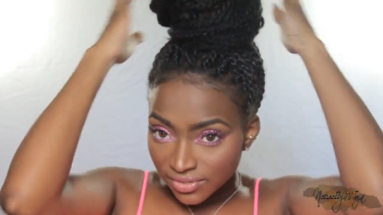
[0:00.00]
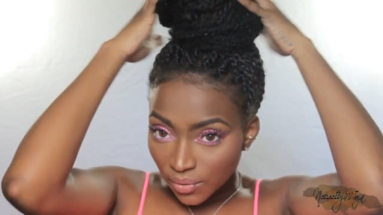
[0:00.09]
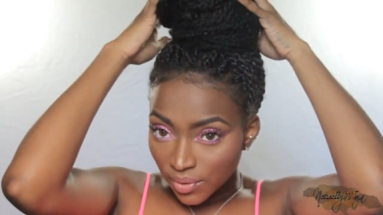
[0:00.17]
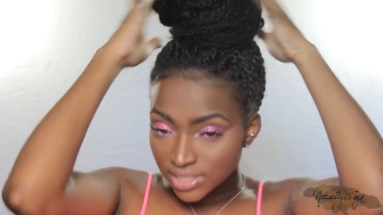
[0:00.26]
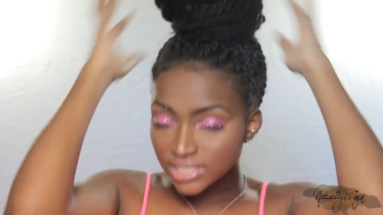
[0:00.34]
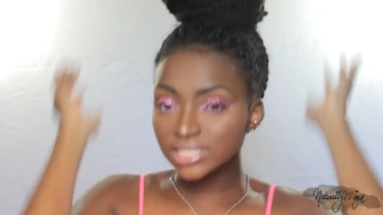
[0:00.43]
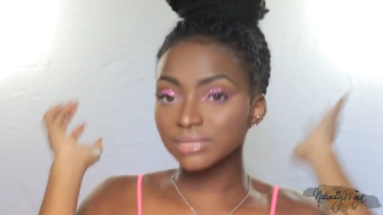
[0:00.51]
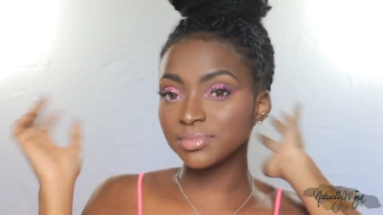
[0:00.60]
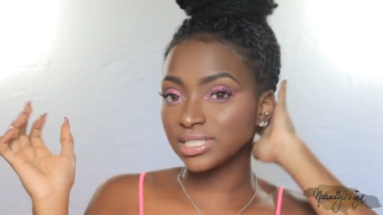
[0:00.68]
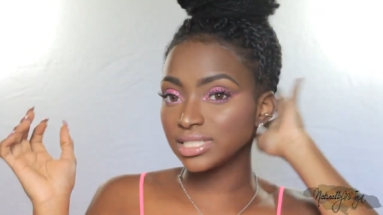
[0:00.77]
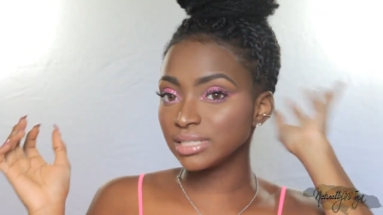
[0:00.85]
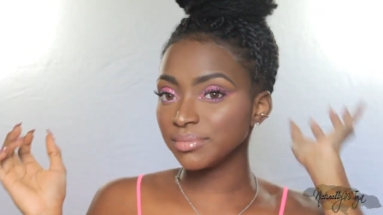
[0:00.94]
I wanted to
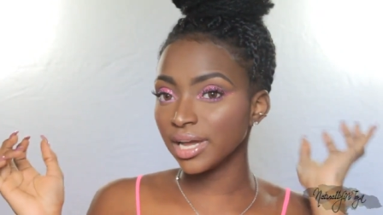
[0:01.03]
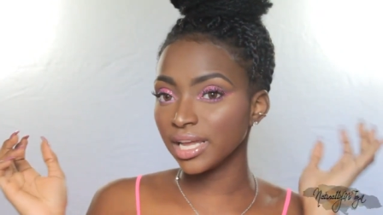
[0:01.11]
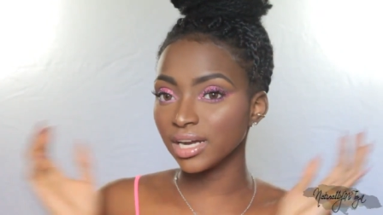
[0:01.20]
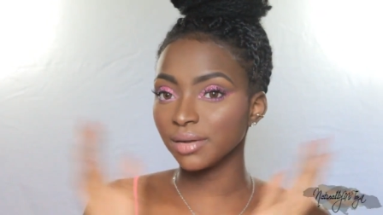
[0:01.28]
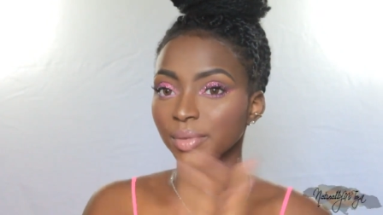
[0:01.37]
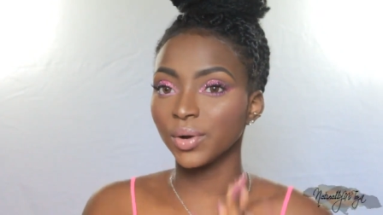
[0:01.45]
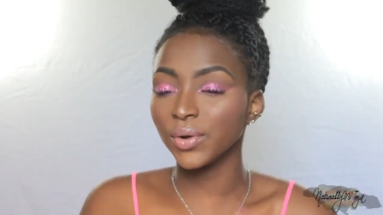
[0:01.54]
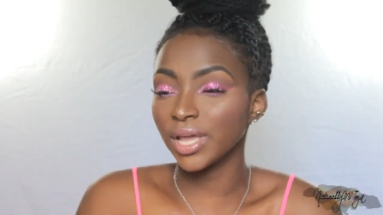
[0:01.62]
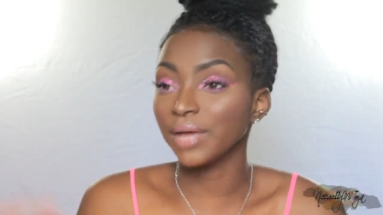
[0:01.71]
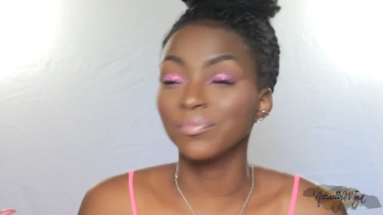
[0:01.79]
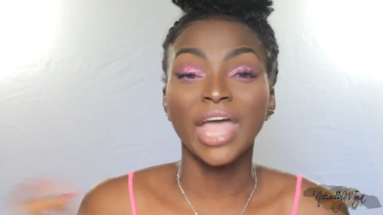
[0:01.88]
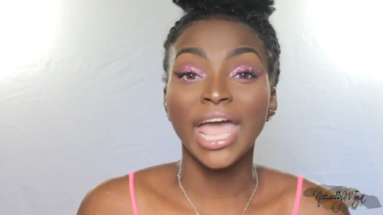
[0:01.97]
see my hair, but
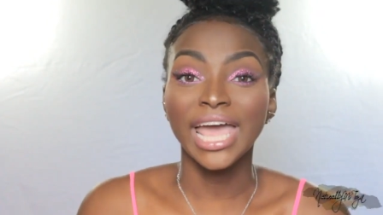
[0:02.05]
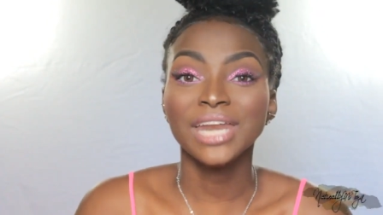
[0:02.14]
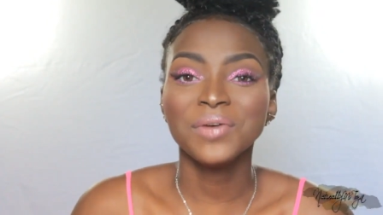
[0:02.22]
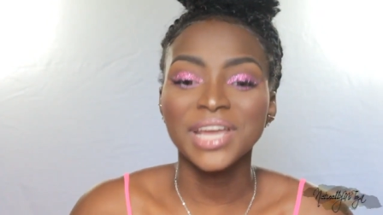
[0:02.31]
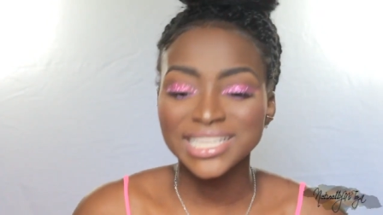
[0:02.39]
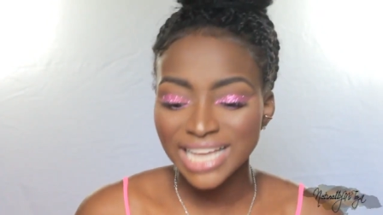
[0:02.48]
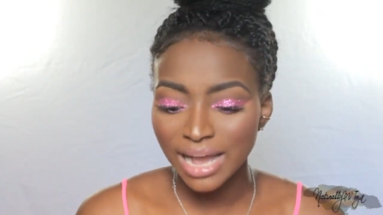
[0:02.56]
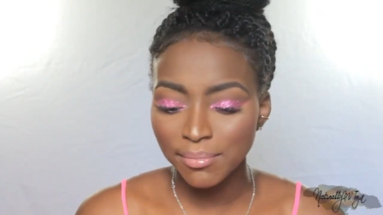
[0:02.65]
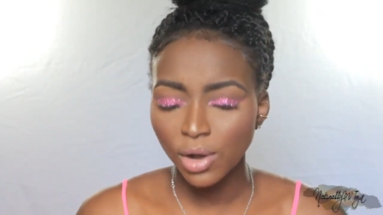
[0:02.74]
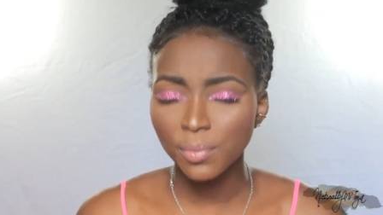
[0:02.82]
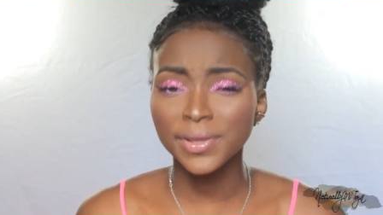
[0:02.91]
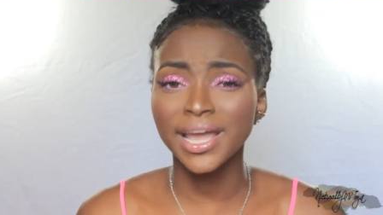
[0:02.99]
okay. Anyways, I
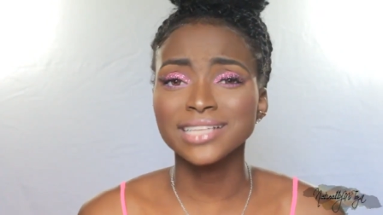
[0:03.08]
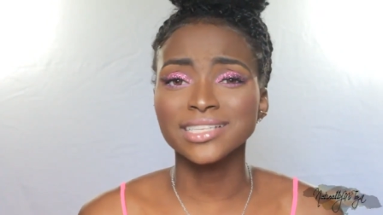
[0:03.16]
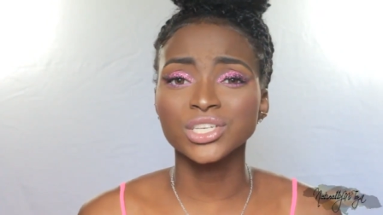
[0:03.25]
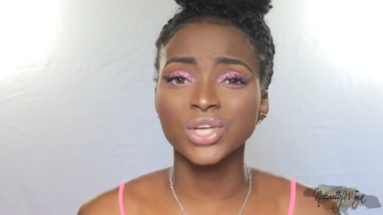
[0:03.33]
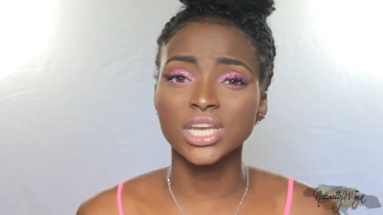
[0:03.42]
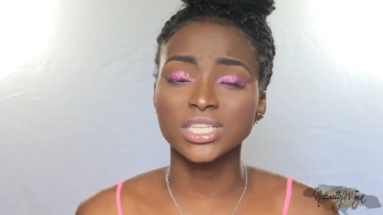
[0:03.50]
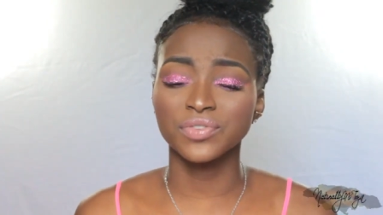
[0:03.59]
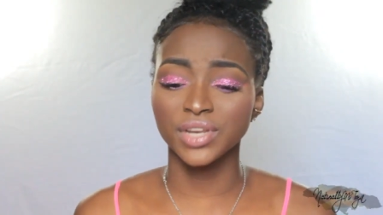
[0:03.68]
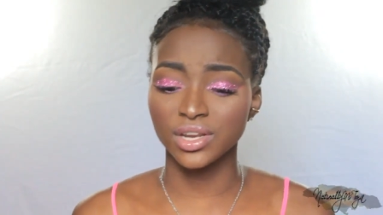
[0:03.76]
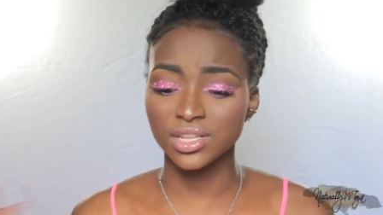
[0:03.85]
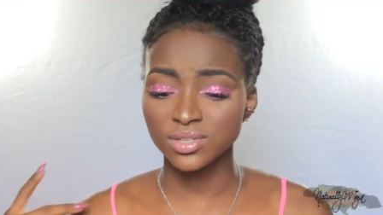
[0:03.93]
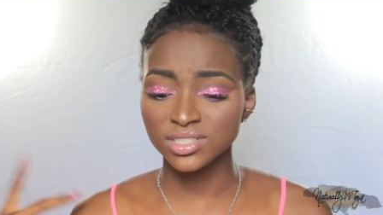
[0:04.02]
hope you guys enjoyed this
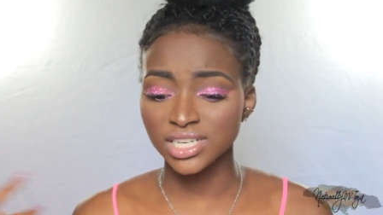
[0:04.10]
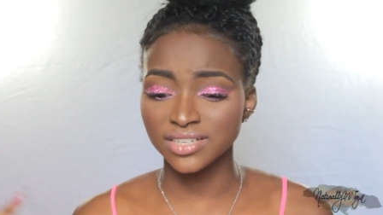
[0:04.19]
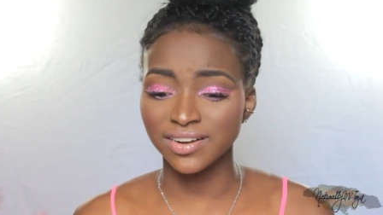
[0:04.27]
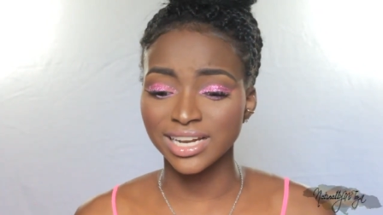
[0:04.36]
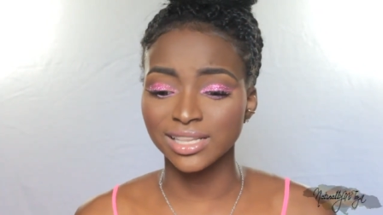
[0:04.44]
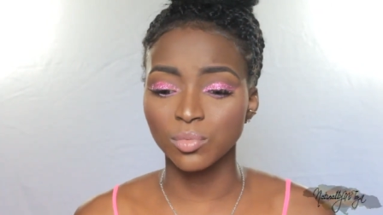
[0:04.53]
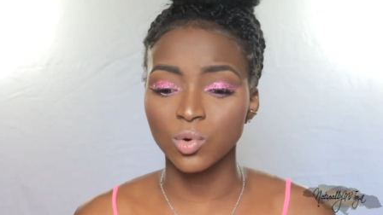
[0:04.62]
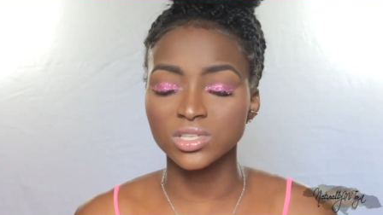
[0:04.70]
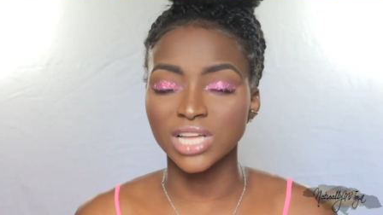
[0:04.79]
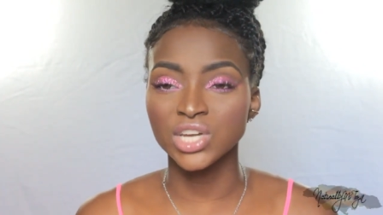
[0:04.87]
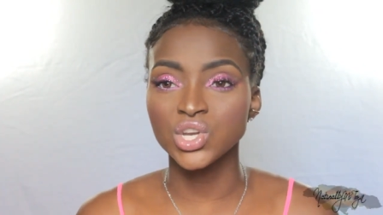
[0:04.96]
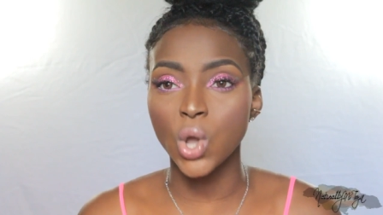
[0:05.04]
video. This was literally the most
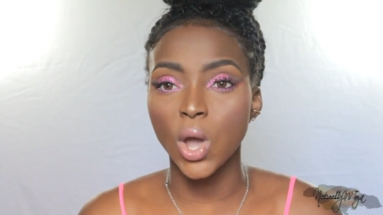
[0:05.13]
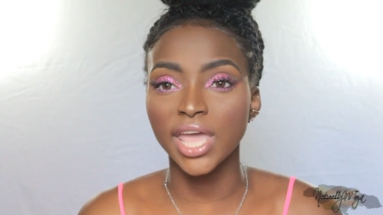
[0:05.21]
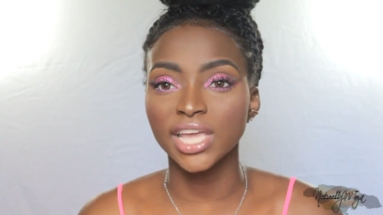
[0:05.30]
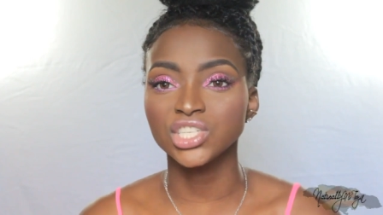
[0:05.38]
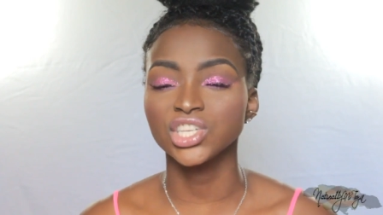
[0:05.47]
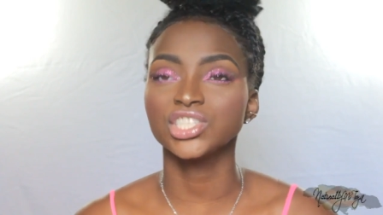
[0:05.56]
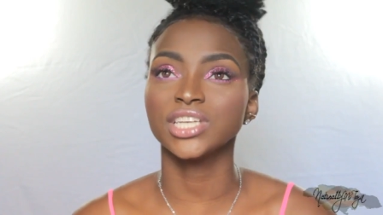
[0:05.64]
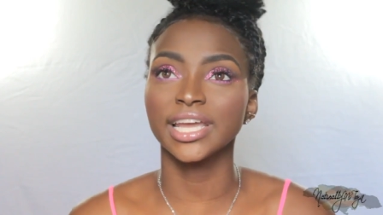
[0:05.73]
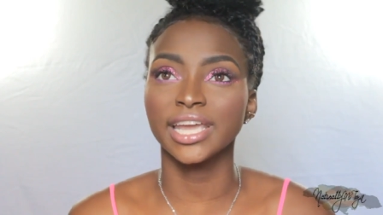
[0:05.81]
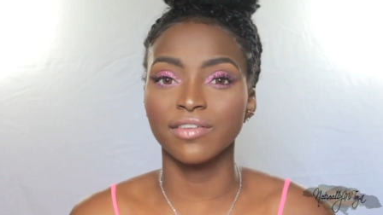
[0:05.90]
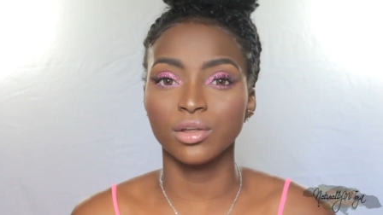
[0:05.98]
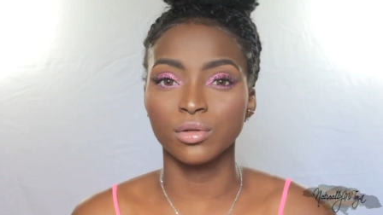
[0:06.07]
annoying chit chat
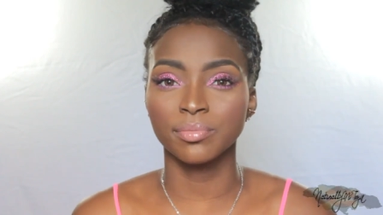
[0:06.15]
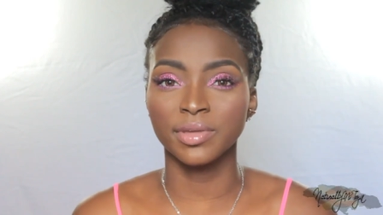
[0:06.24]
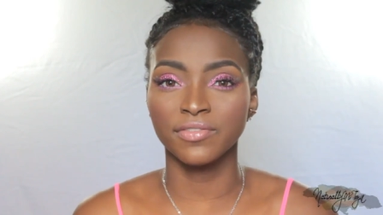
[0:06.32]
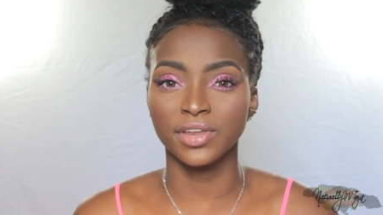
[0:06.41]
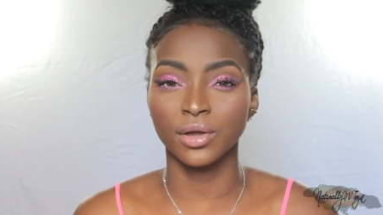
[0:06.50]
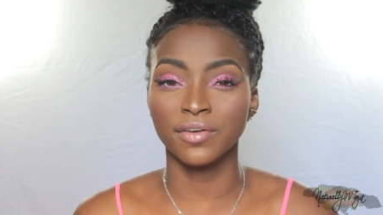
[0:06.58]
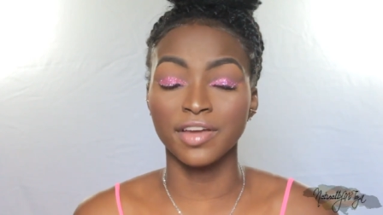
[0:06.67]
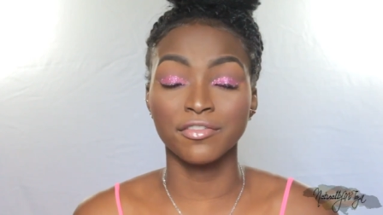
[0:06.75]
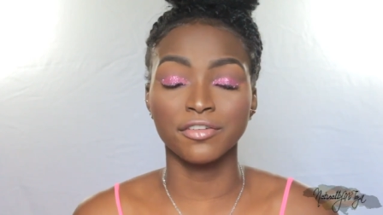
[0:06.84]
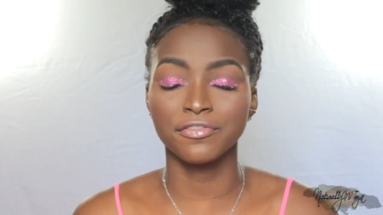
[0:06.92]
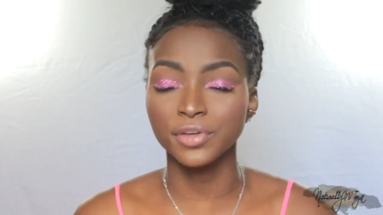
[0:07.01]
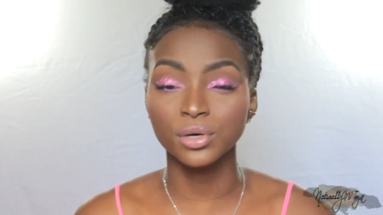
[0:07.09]
get ready with me video I've
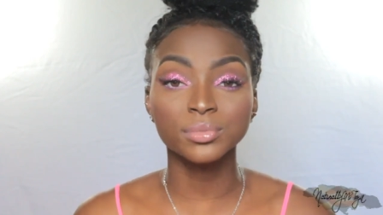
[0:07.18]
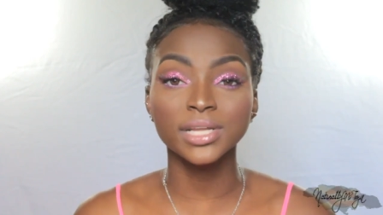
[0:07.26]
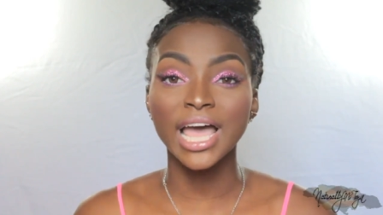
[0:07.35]
ever filmed.